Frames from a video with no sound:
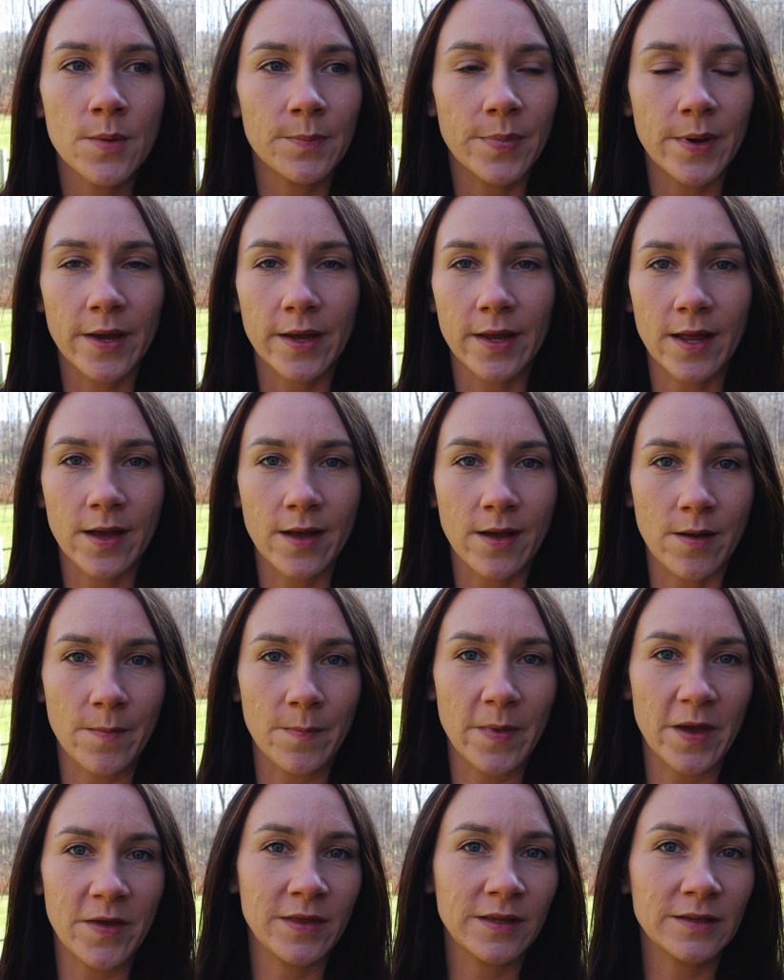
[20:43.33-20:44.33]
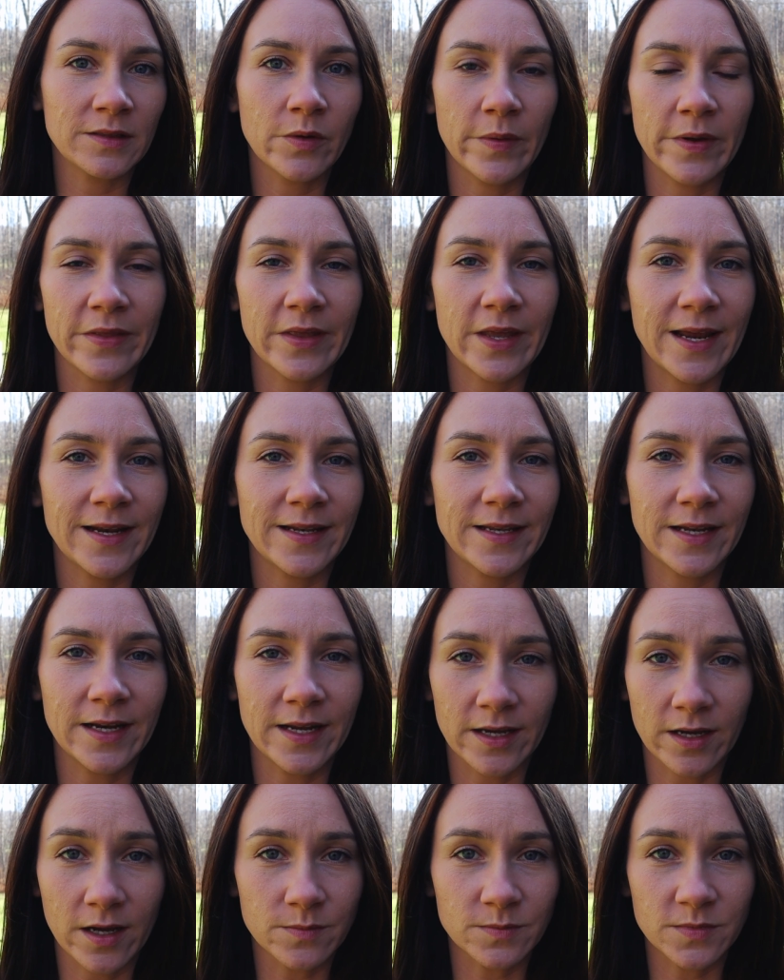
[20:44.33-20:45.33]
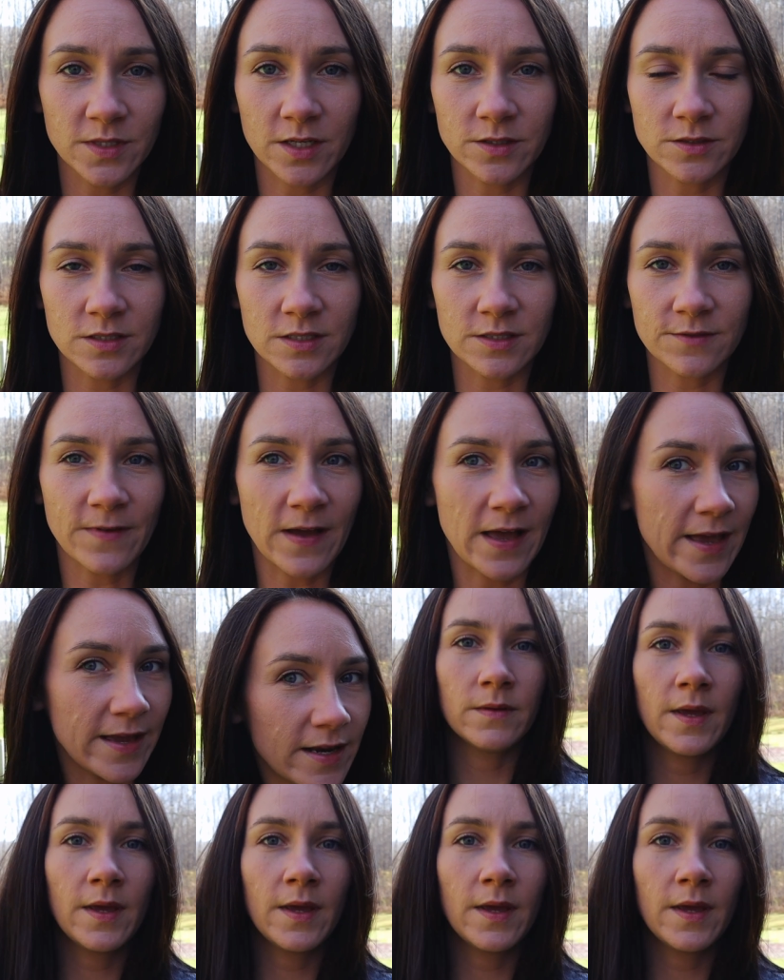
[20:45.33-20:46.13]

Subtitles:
But I think the way that I did it comes out just fine.